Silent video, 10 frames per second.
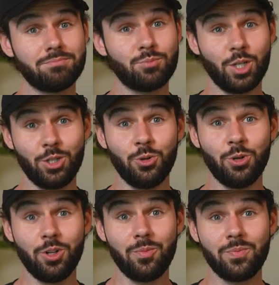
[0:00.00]
Pretty
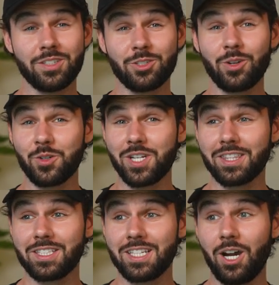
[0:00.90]
cool. So now check
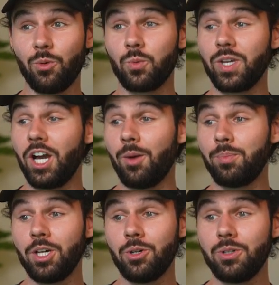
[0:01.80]
this out. When we
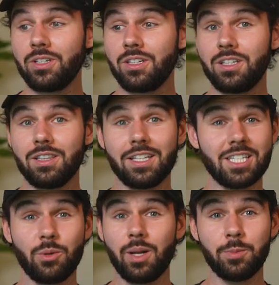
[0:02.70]
upload, let's
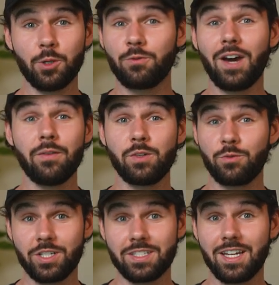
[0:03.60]
say we upload five
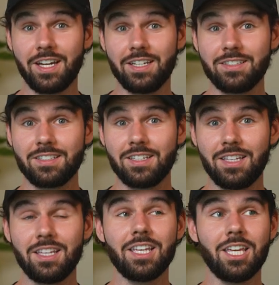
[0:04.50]
different designs,
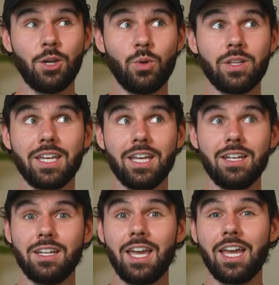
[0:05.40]
it will
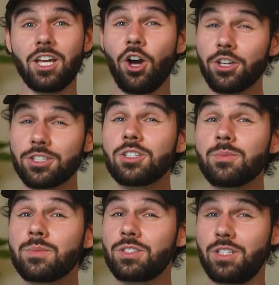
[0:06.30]
get a
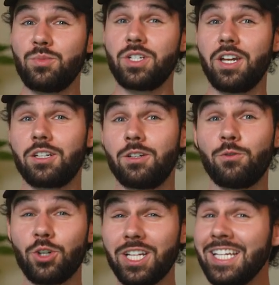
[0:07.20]
custom subject
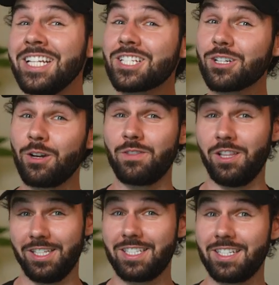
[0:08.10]
for each of the
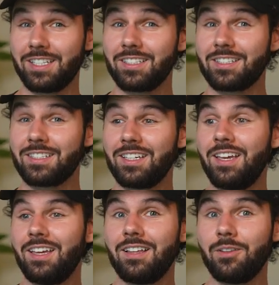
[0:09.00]
listings.
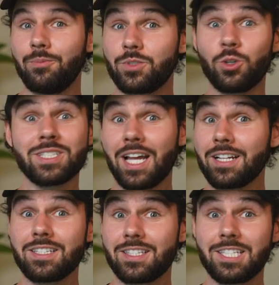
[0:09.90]
So it's not
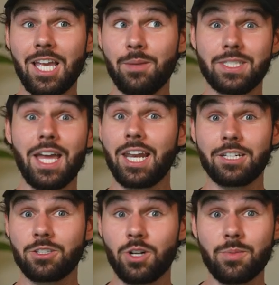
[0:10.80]
just the same static
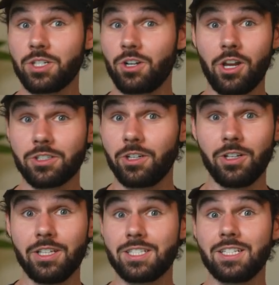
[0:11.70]
description across all
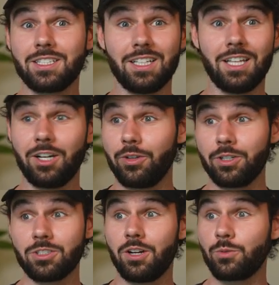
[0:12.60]
your listings like a lot of other
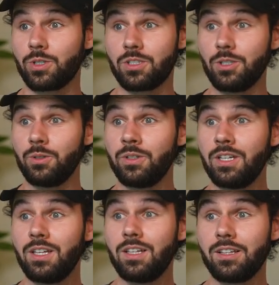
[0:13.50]
softwares do.
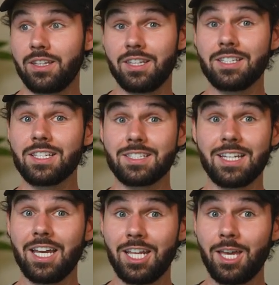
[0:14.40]
This is
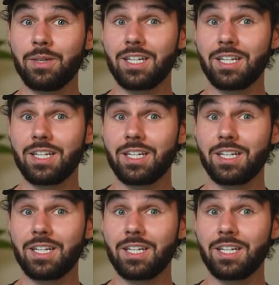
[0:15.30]
dynamic